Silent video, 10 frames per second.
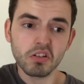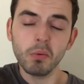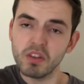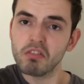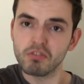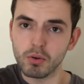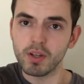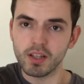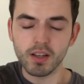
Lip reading: coming through here.